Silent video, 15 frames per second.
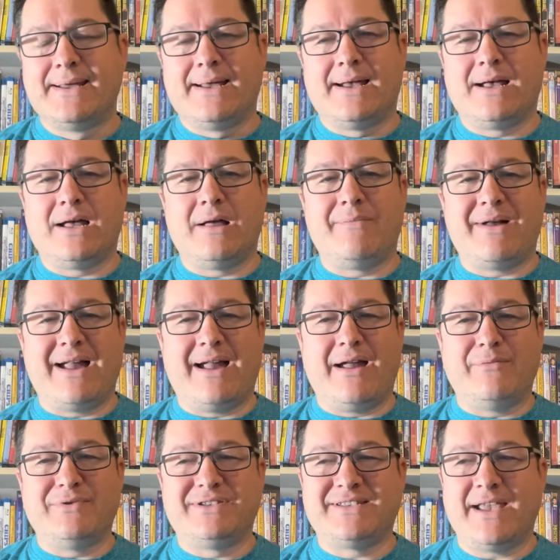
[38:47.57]
Um, I, I,
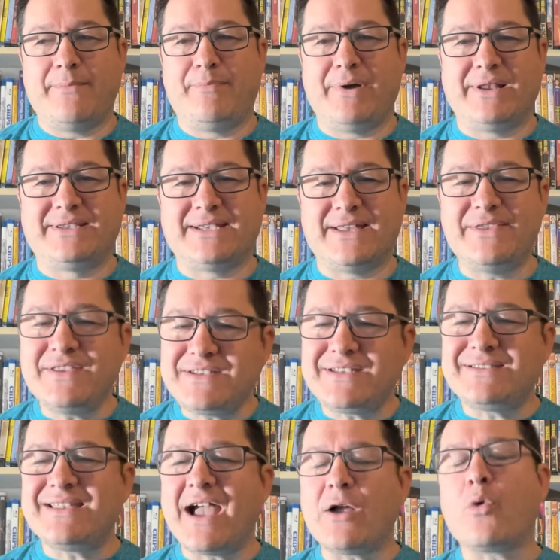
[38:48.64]
would say. But uh, this
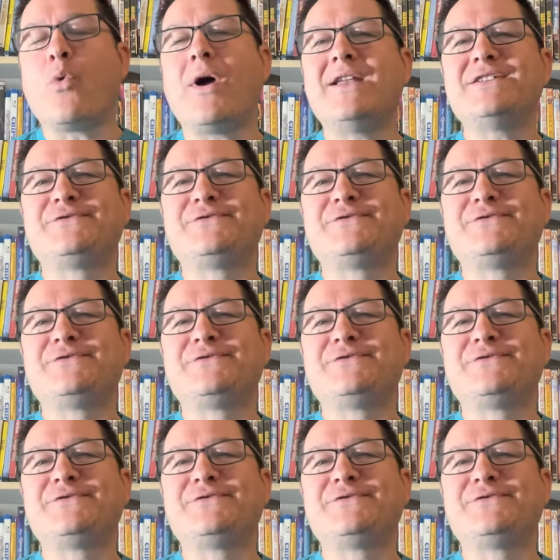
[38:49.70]
is not quite